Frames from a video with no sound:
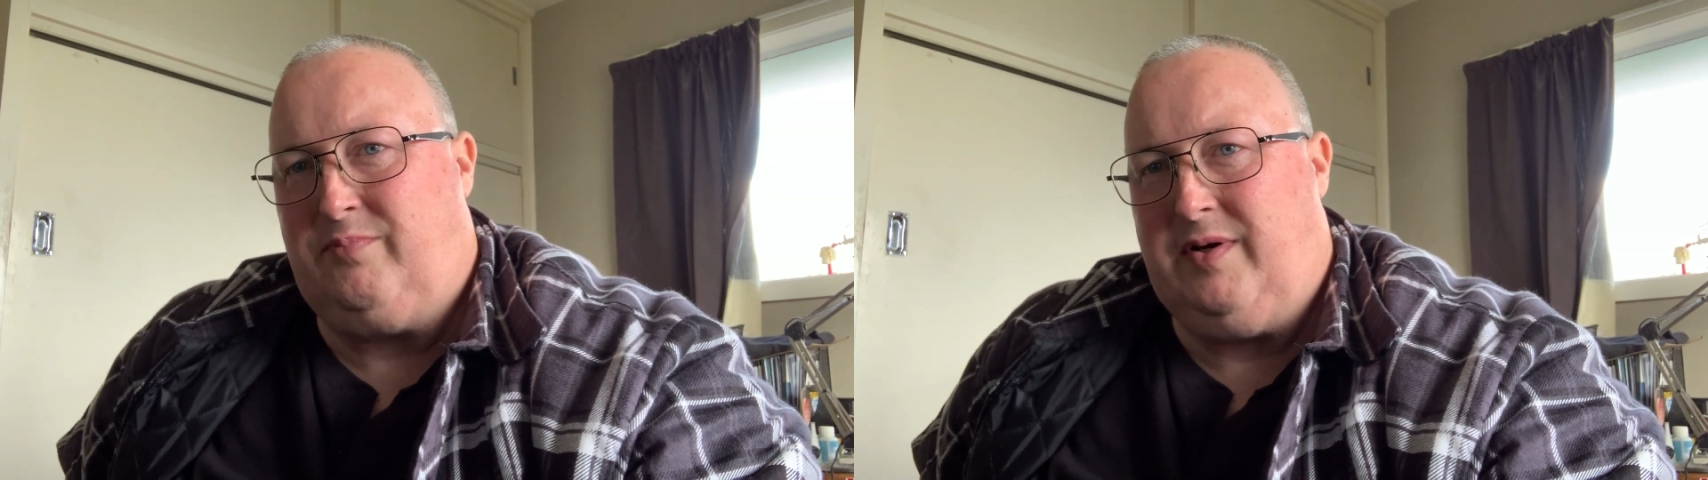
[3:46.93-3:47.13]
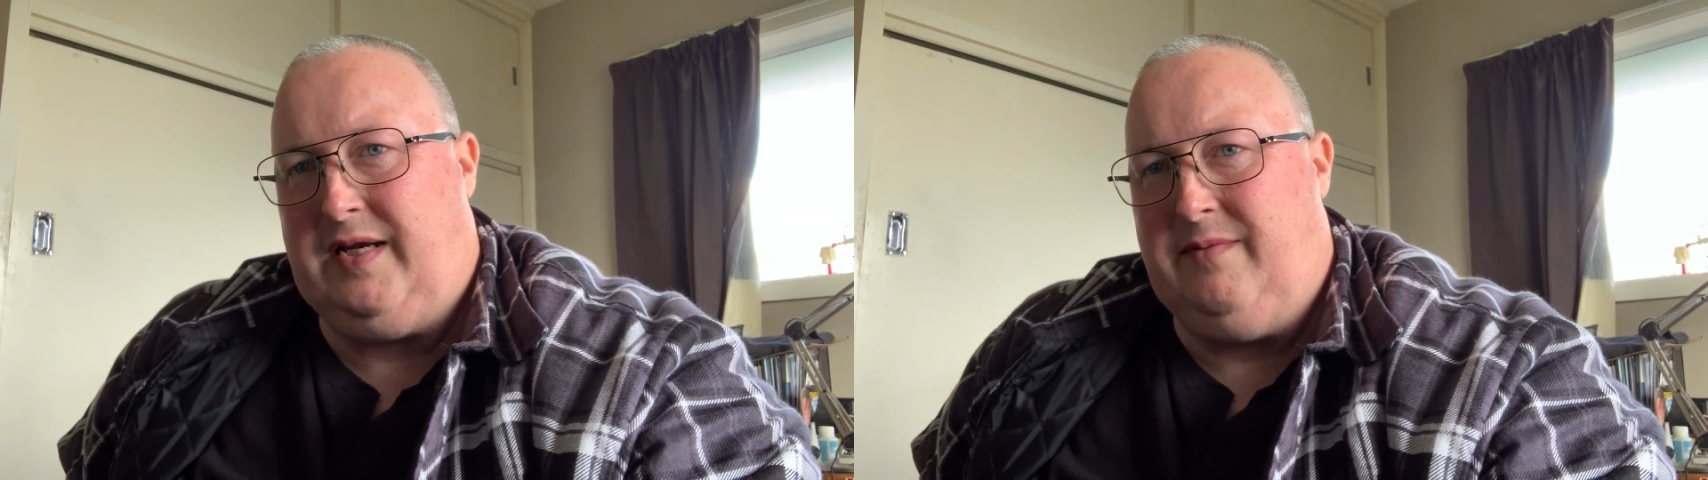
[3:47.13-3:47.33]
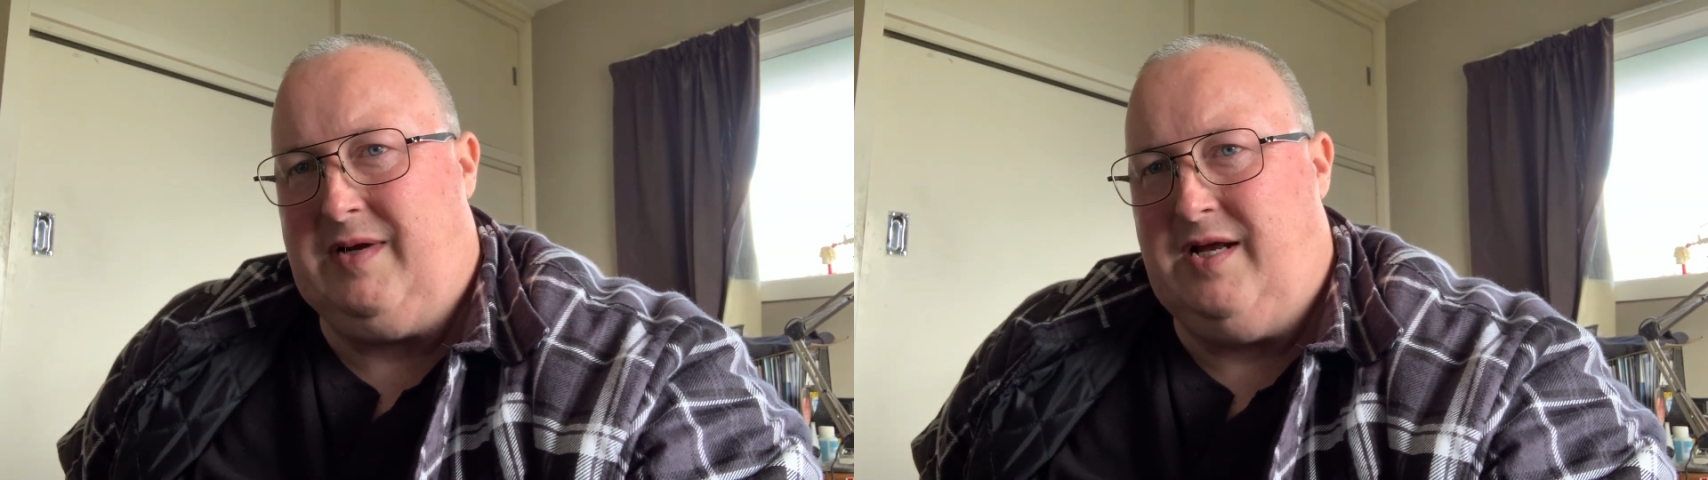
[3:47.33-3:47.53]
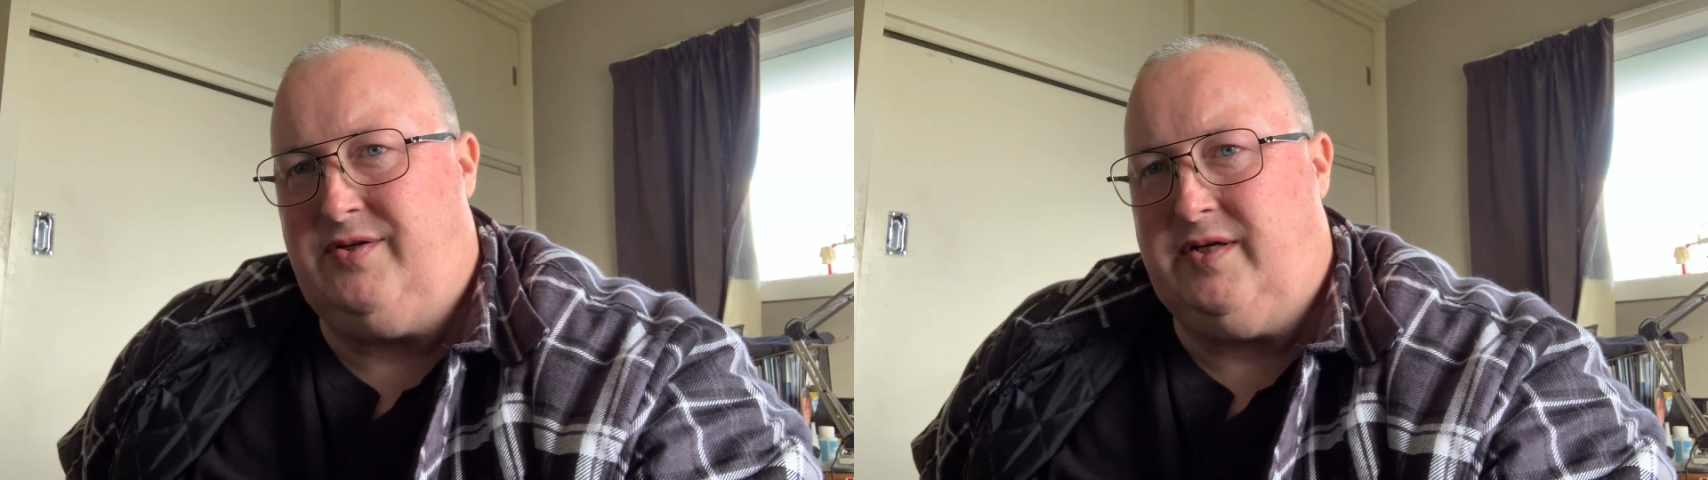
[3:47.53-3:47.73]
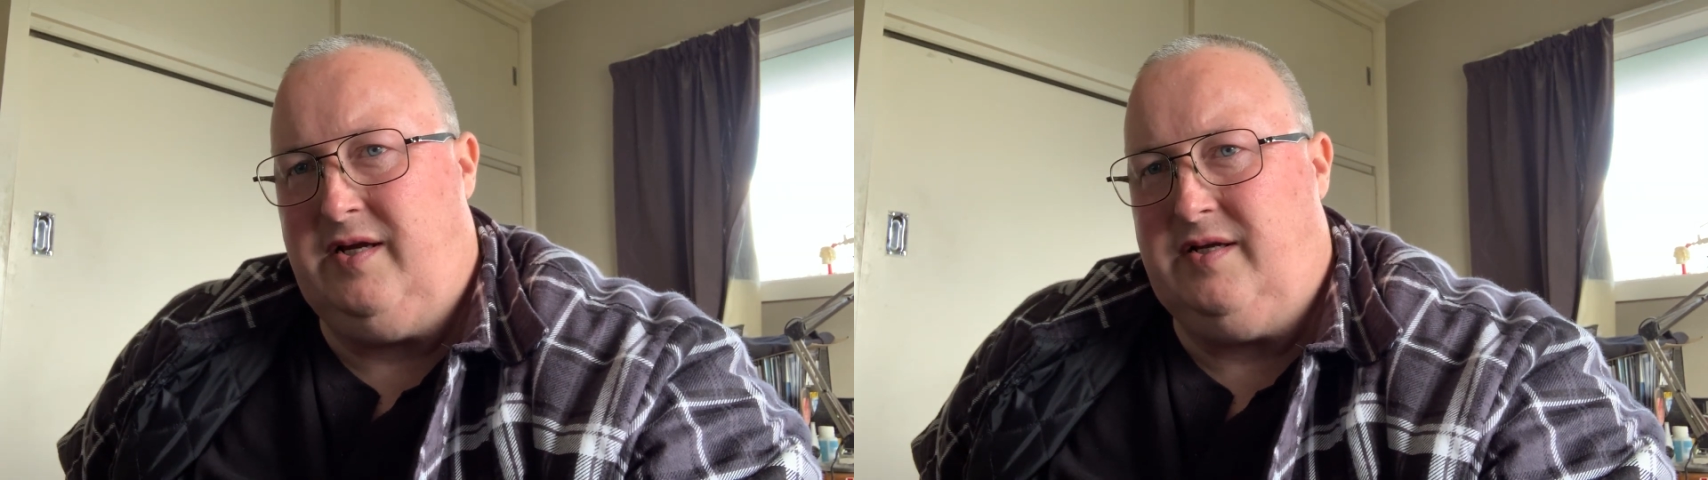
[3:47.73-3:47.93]
pretty
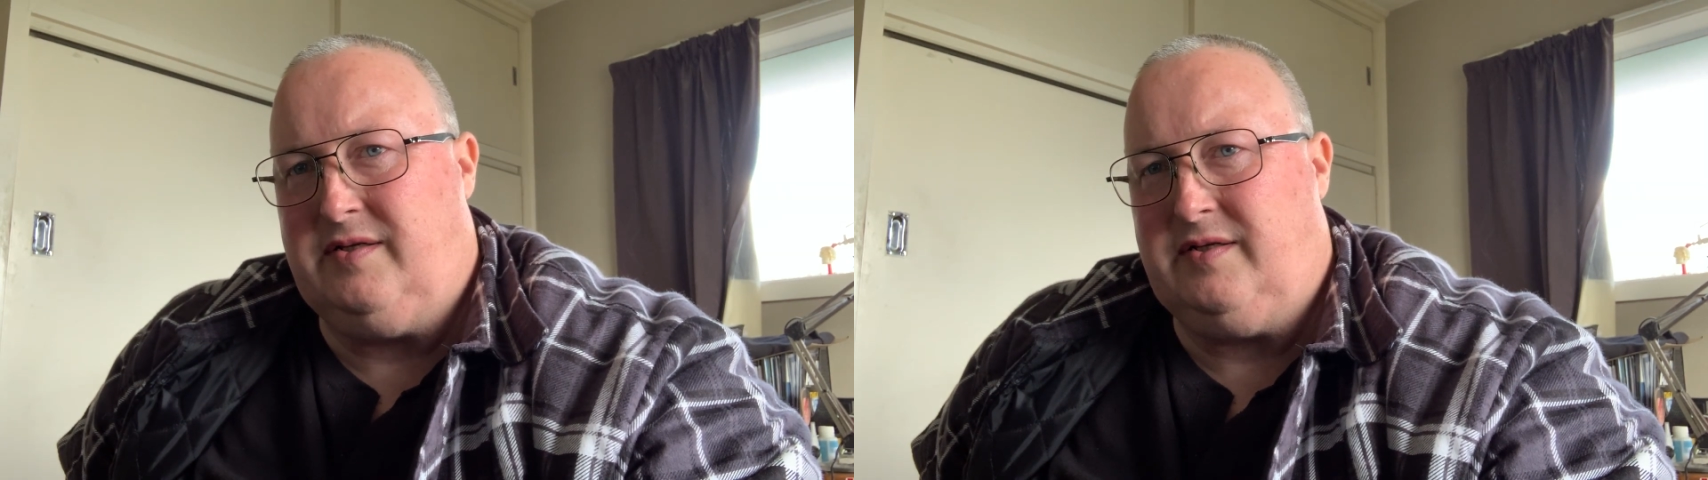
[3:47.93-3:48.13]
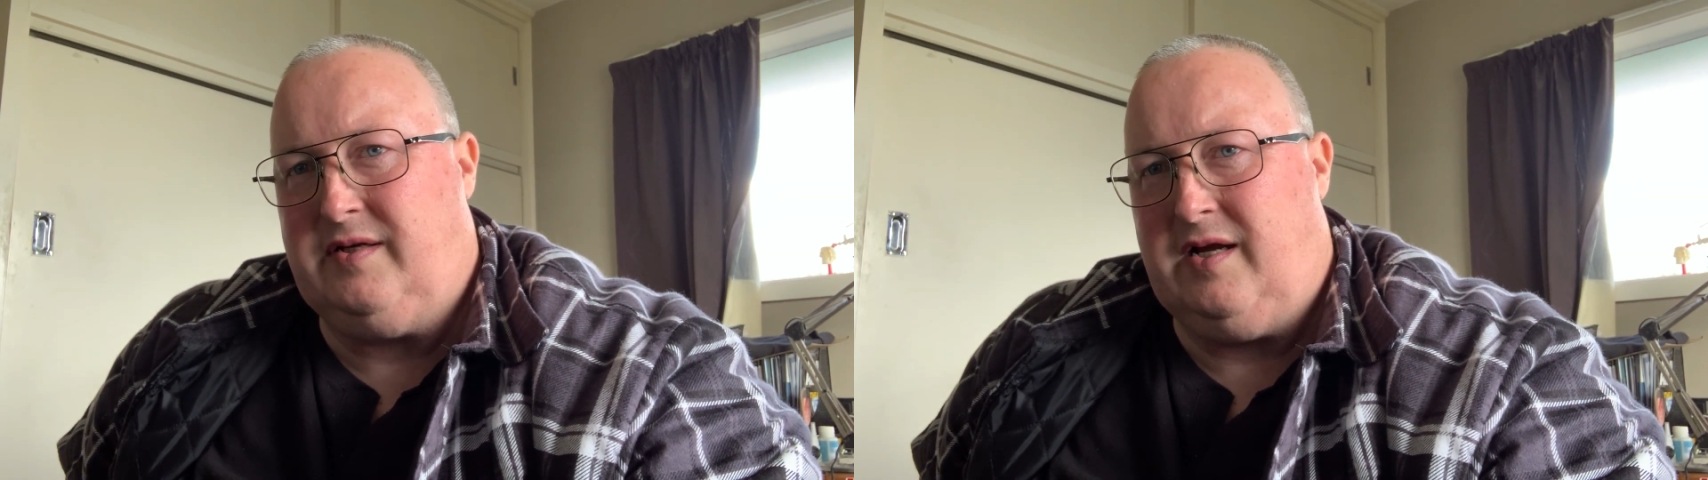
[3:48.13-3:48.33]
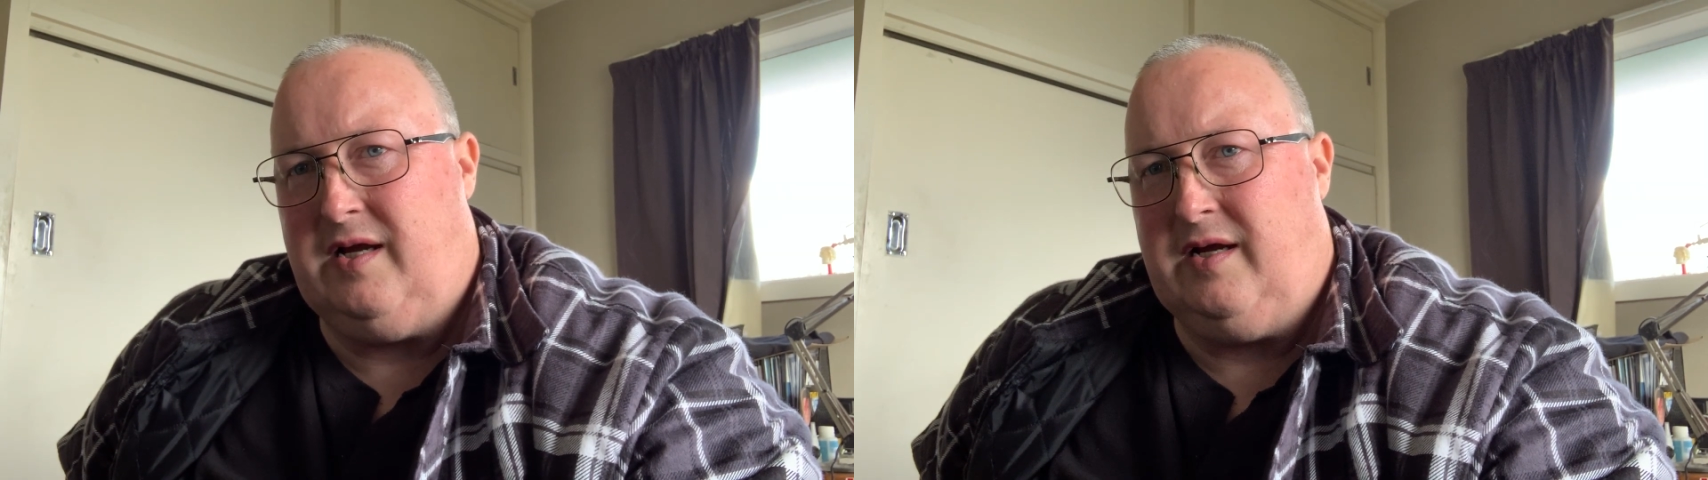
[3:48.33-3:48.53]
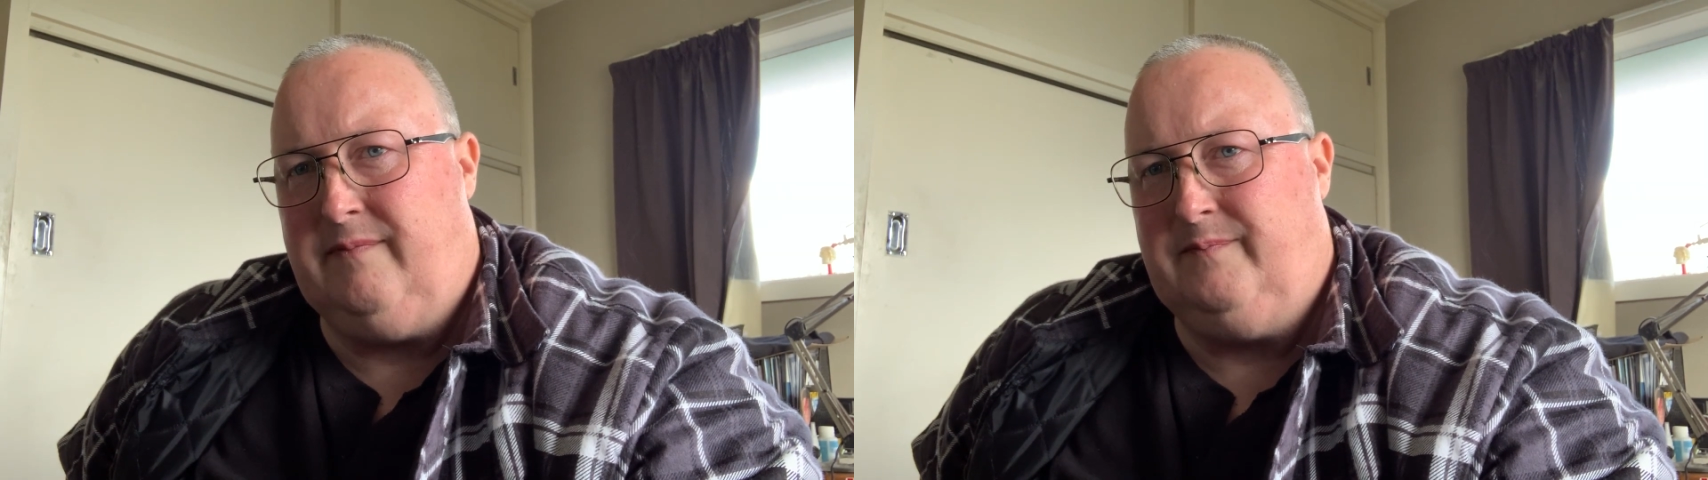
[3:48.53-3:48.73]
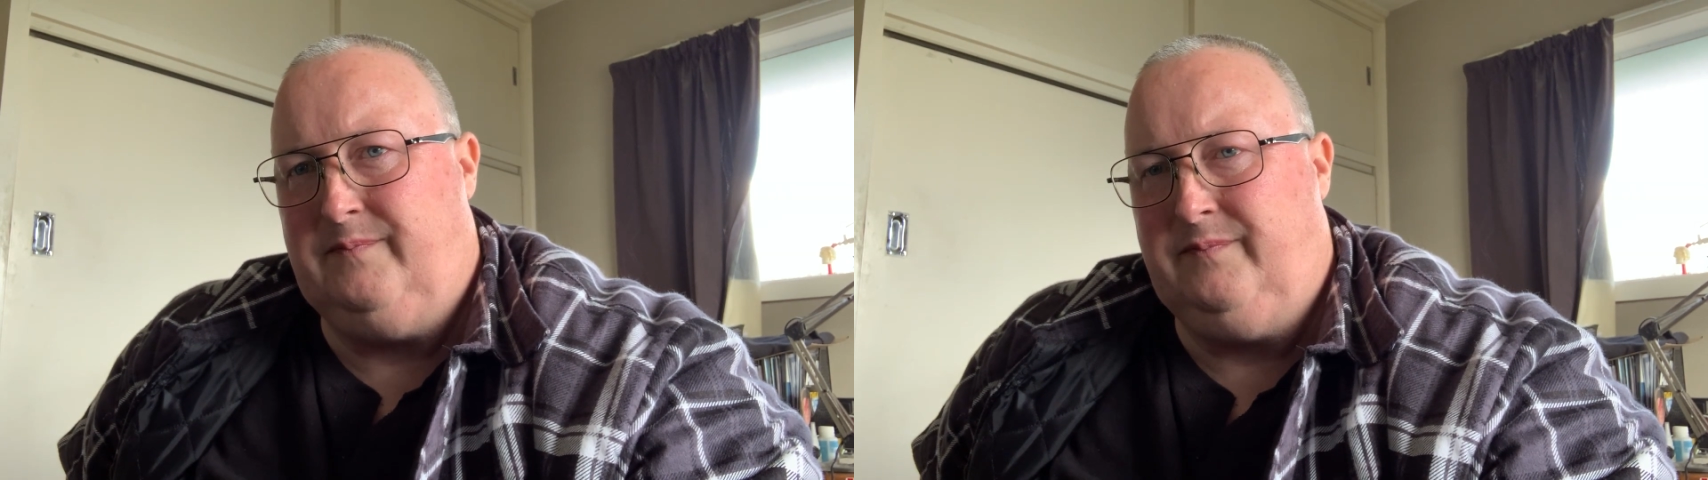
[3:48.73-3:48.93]
much it
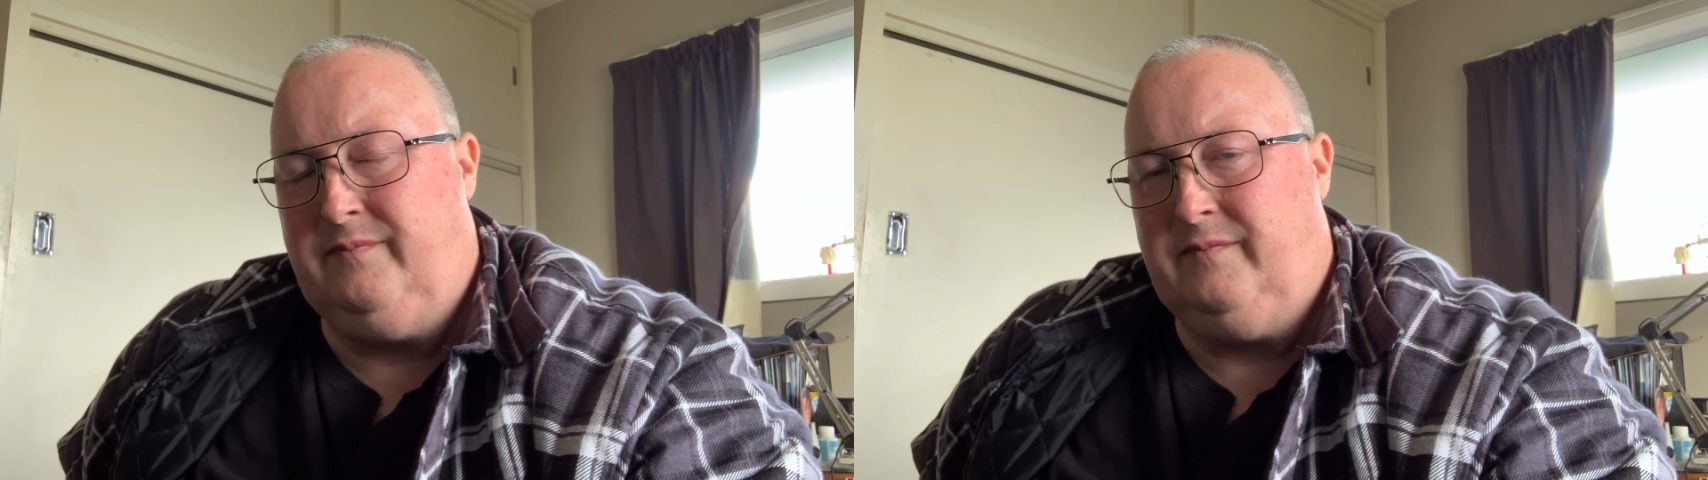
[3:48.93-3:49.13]
um,